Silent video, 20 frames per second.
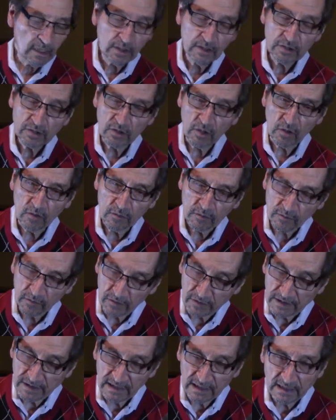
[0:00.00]
So
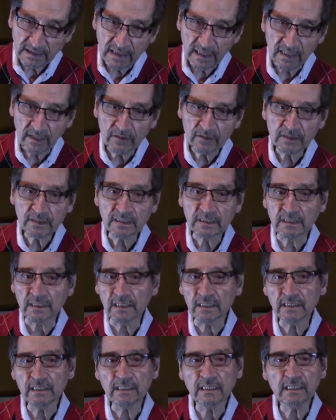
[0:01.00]
for C scale,
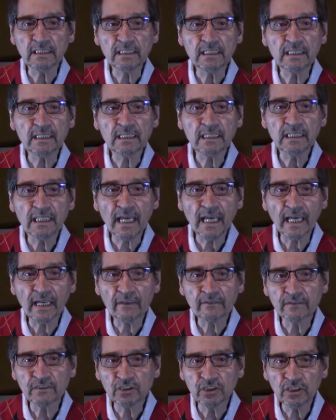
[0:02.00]
C, D, E,
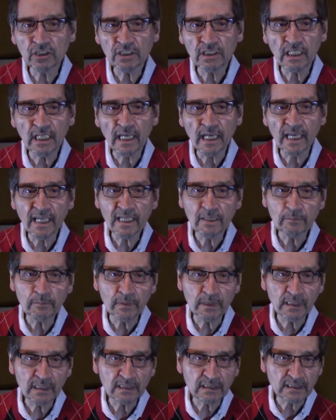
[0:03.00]
F, G, A,
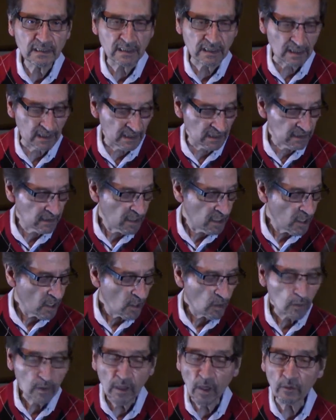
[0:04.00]
B, C,
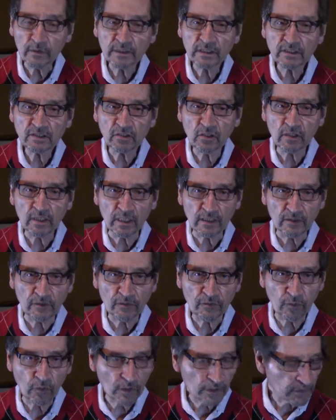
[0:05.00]
we're going to start on the
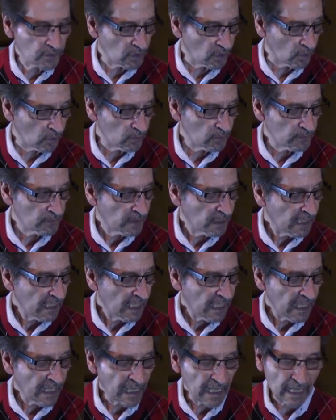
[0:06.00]
fourth note,
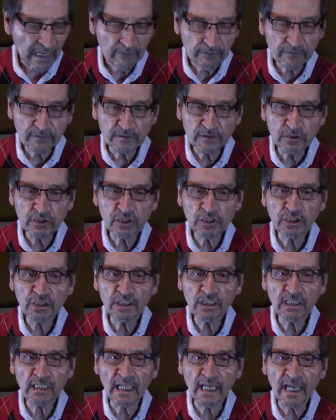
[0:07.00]
F, G,
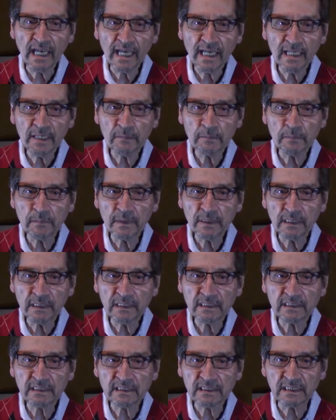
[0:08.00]
A,
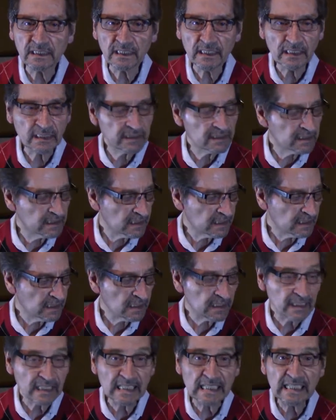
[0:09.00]
B, C,
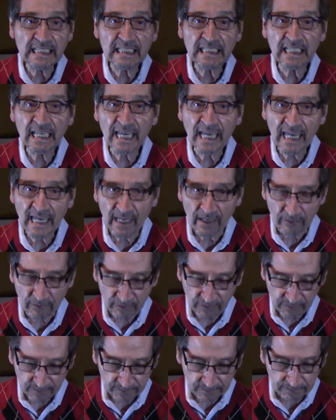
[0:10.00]
D, E, F.